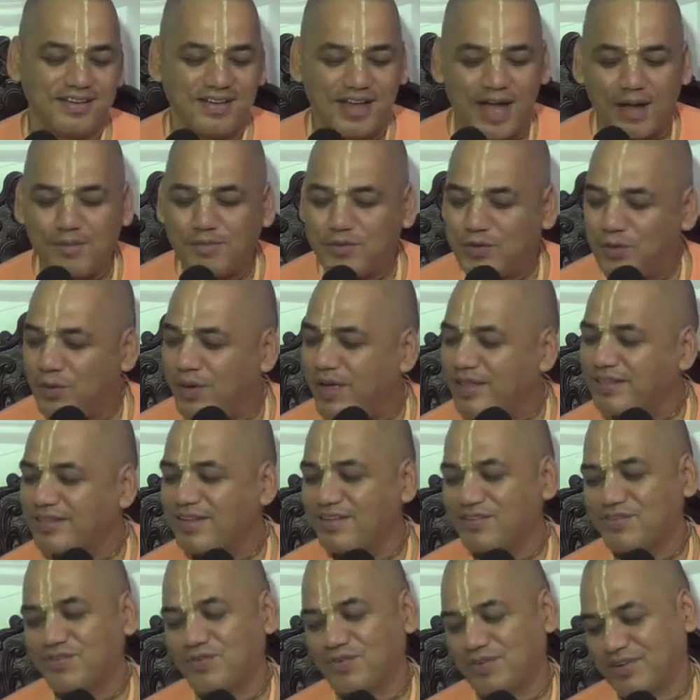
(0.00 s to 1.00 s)
am doing
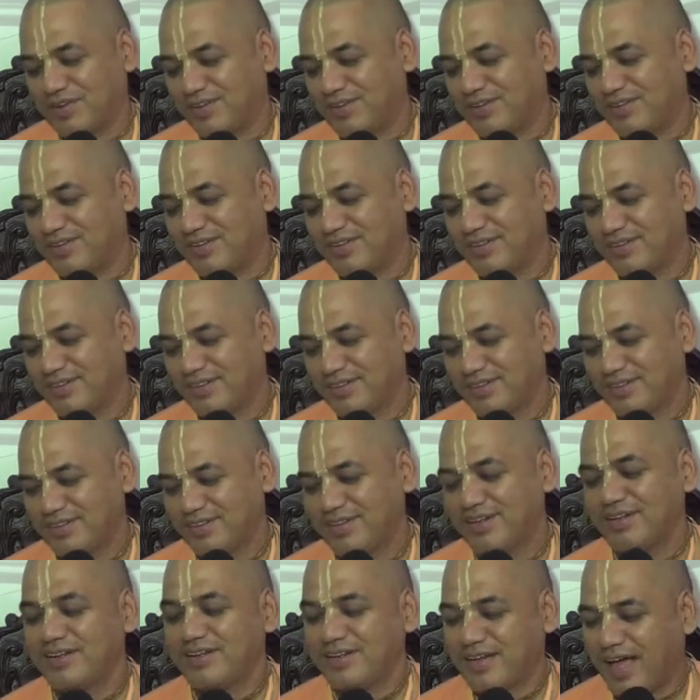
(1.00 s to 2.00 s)
this work,
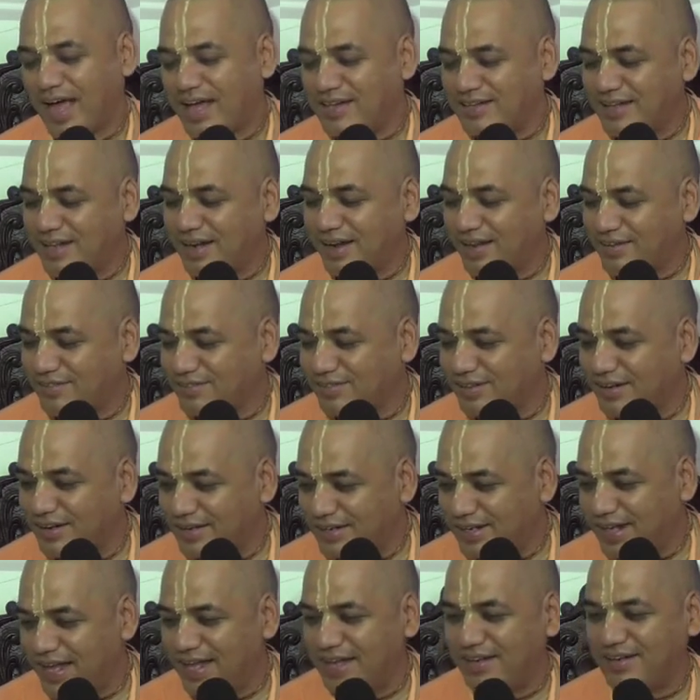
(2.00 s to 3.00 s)
and there are
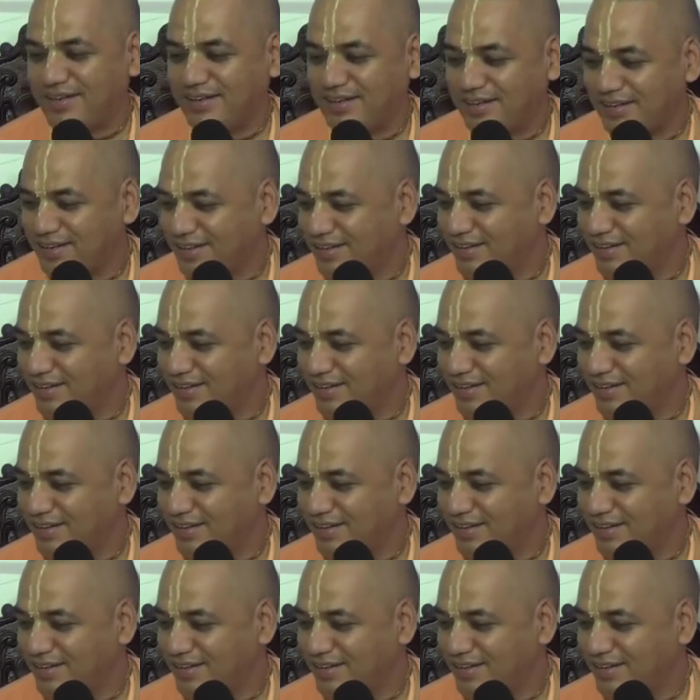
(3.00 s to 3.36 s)
certain